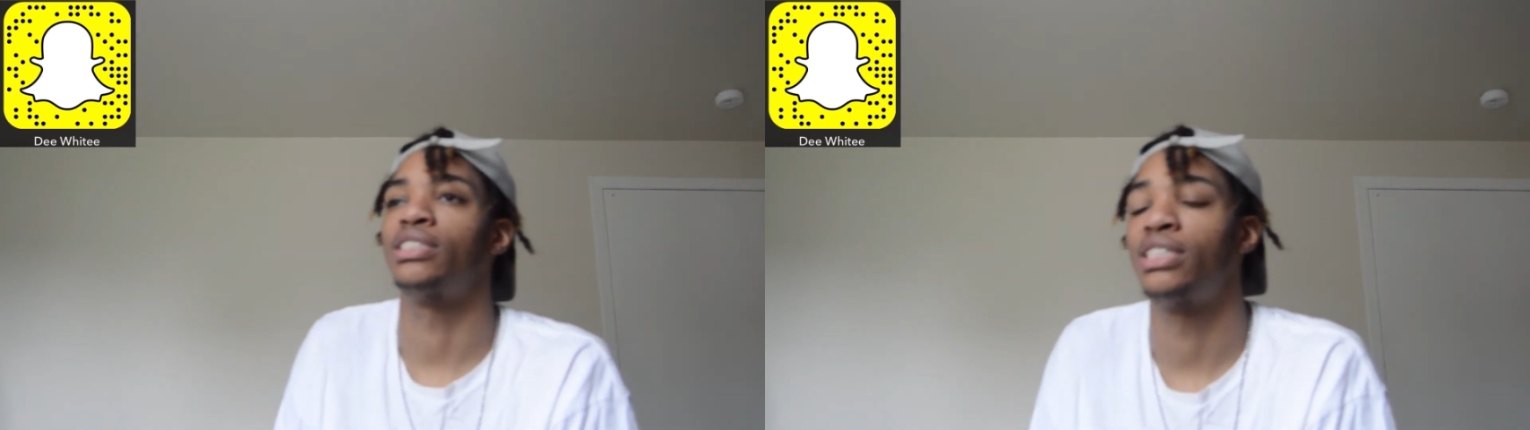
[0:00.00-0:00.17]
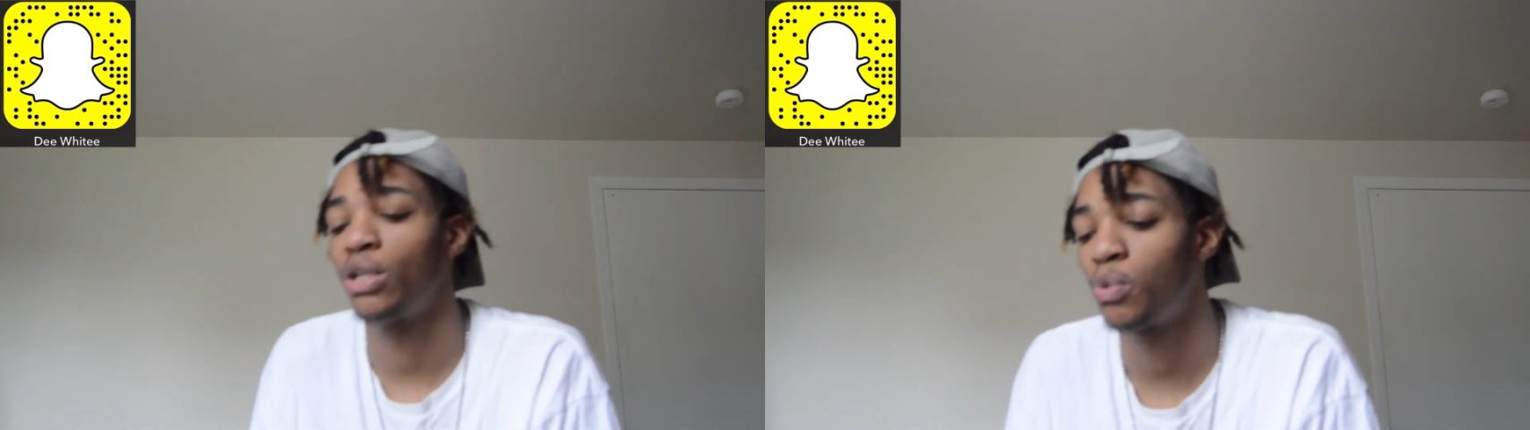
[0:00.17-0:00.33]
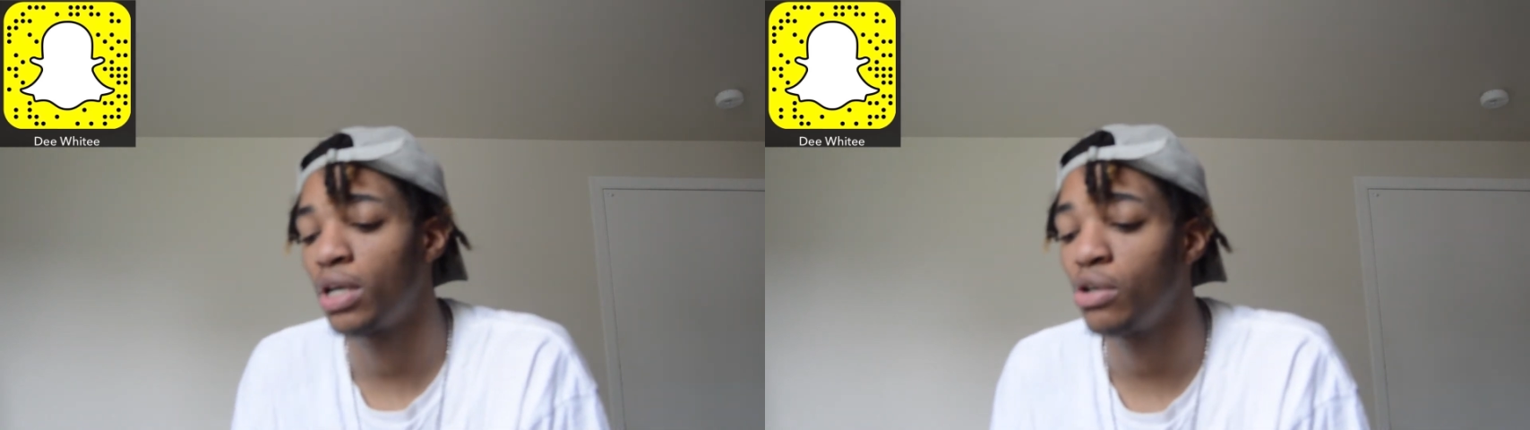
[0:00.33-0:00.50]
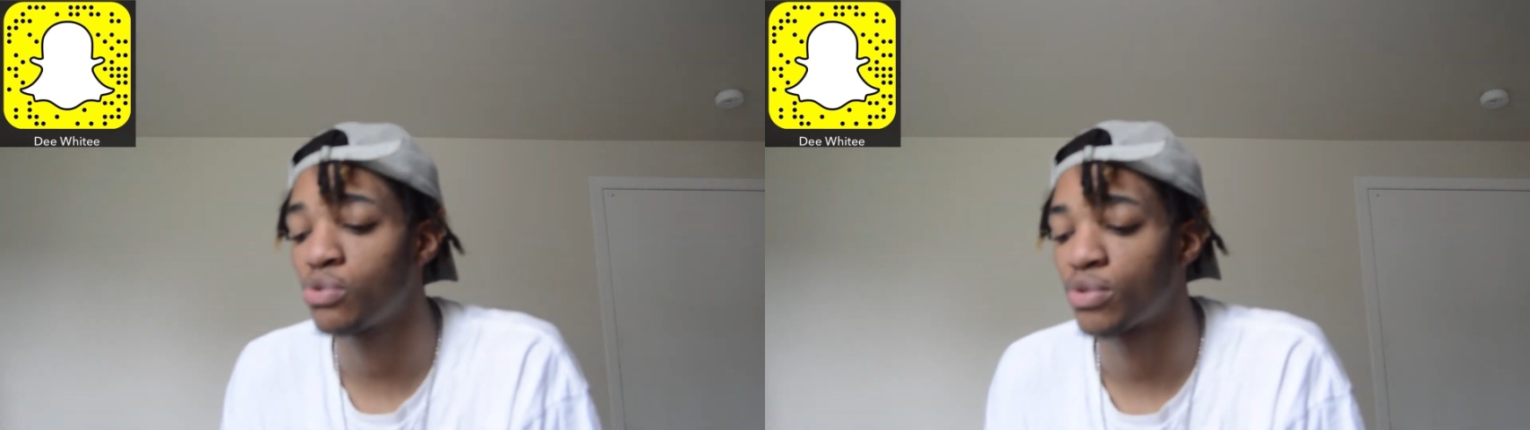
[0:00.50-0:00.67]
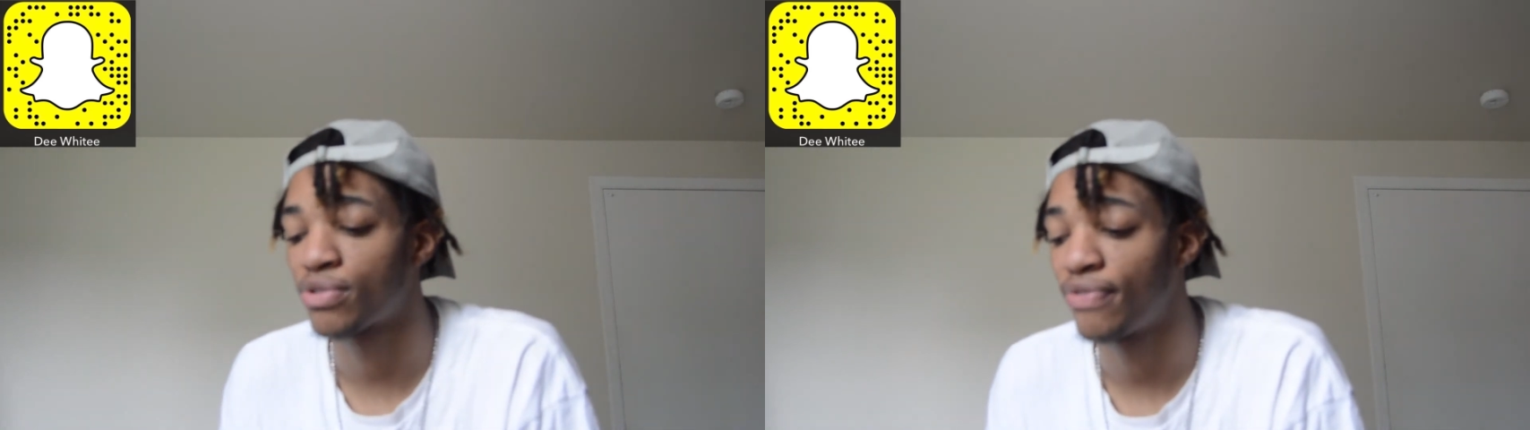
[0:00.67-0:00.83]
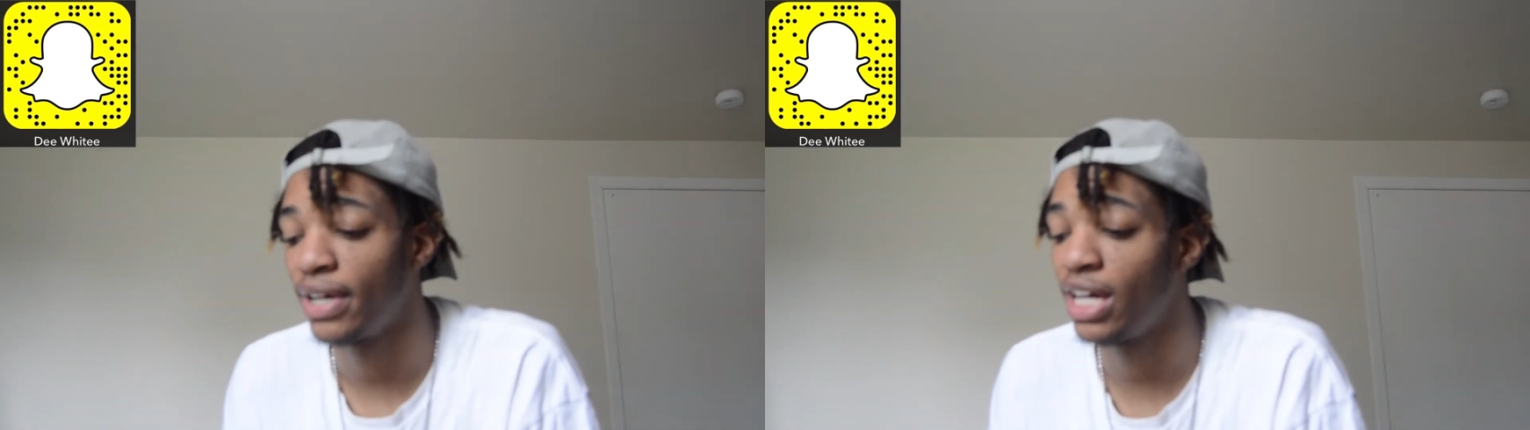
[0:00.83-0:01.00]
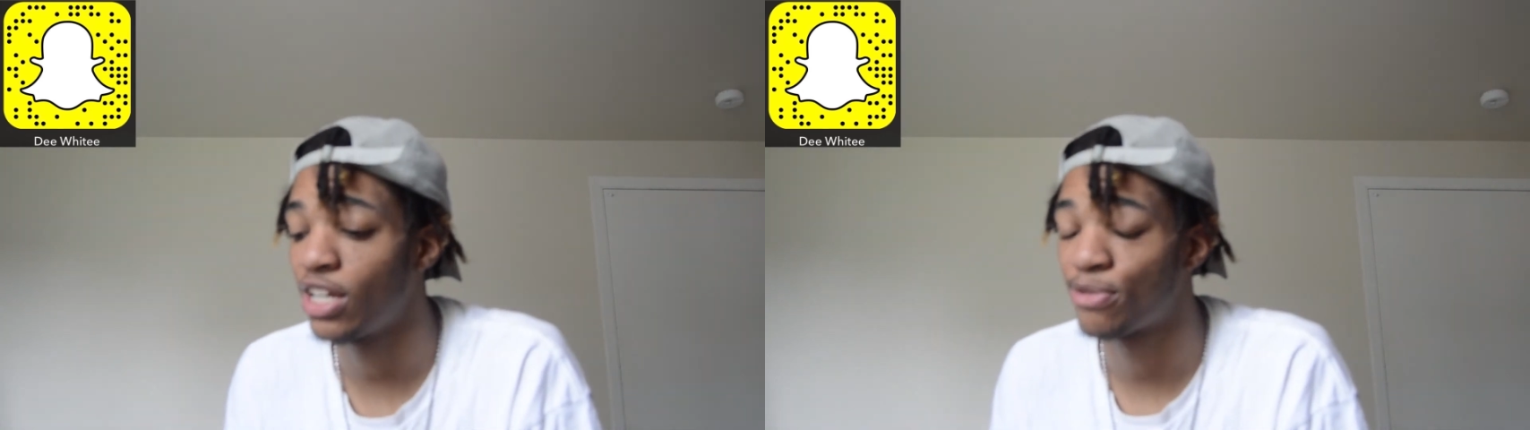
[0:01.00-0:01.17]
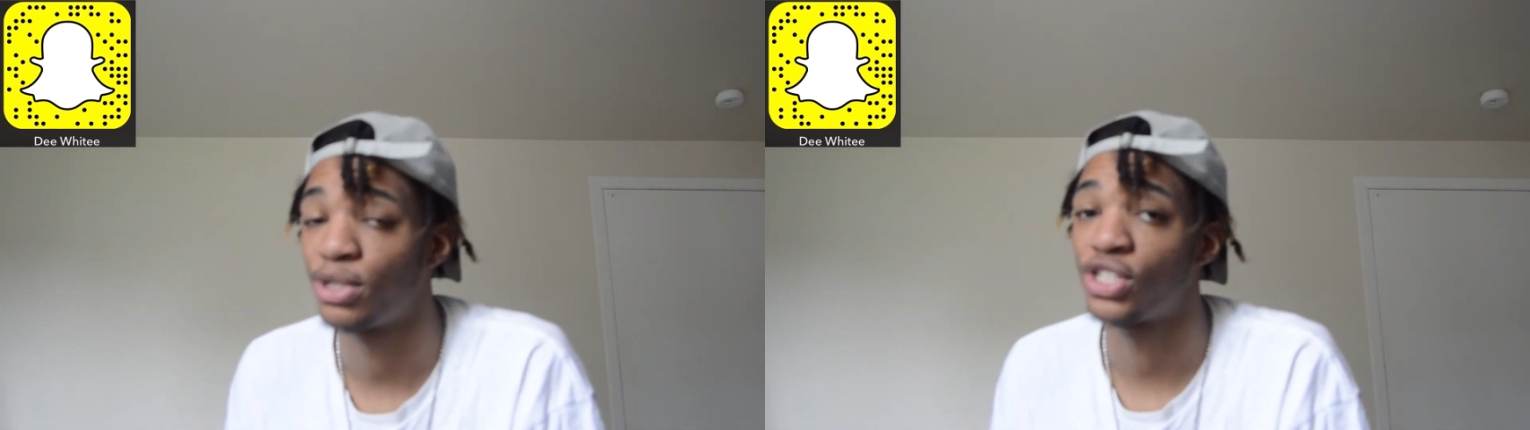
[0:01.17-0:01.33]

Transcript: D-Rose was fast,